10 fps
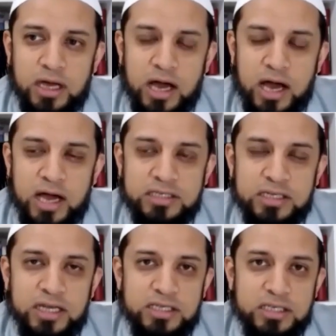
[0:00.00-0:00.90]

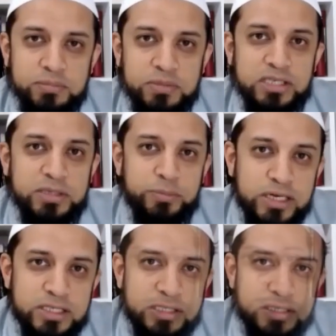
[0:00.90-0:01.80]
isolated but
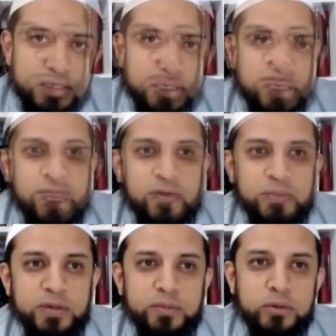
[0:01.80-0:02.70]
depressed from
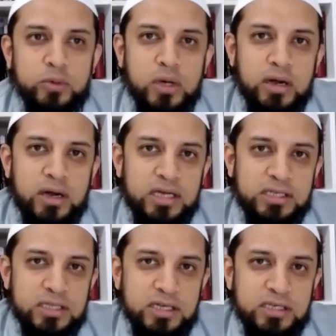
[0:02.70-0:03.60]
people who are
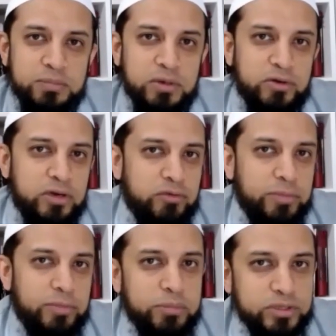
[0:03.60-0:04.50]
isolated but in
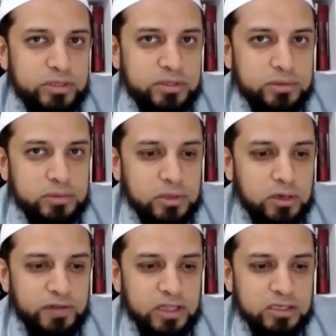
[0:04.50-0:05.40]
remembrance
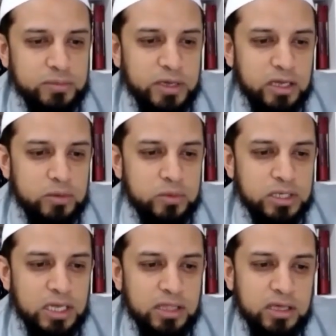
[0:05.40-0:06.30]
of Allah subhanahu wa
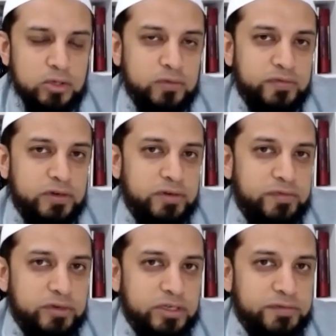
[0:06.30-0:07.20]
ta'ala. They are two very,
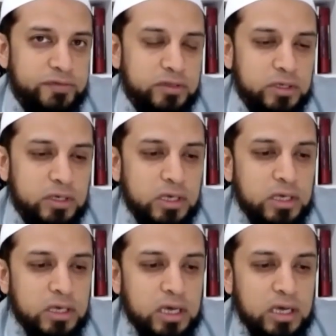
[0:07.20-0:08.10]
very different
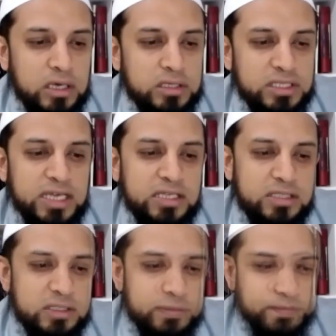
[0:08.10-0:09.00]

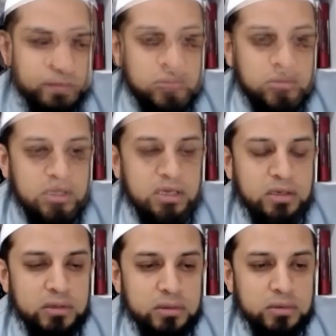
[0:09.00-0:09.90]
states.
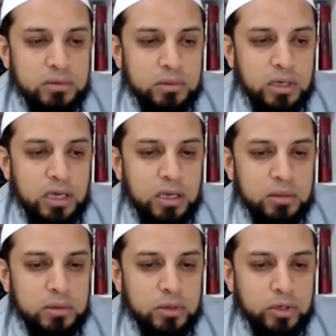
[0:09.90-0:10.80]
Dhikr
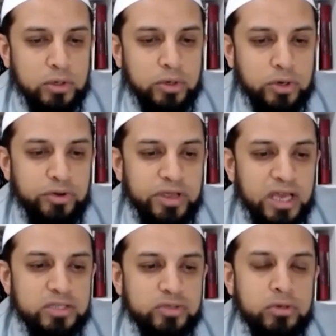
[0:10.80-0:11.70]

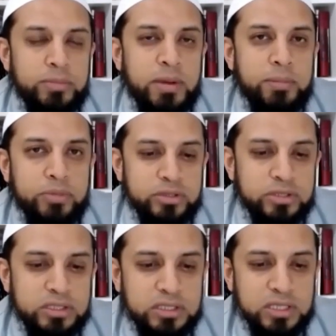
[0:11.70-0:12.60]
creates
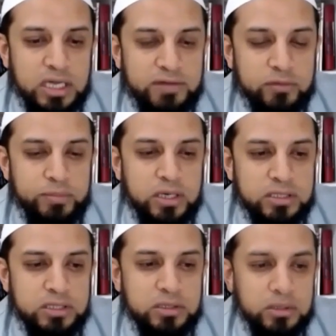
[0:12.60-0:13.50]
remembrance inside of a
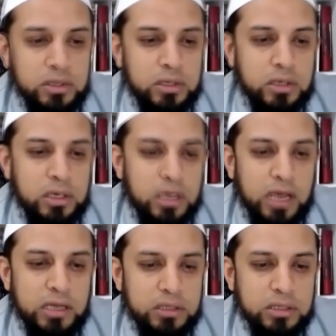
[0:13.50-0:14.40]
person,
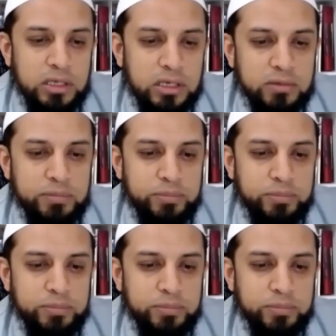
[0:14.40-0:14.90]
and it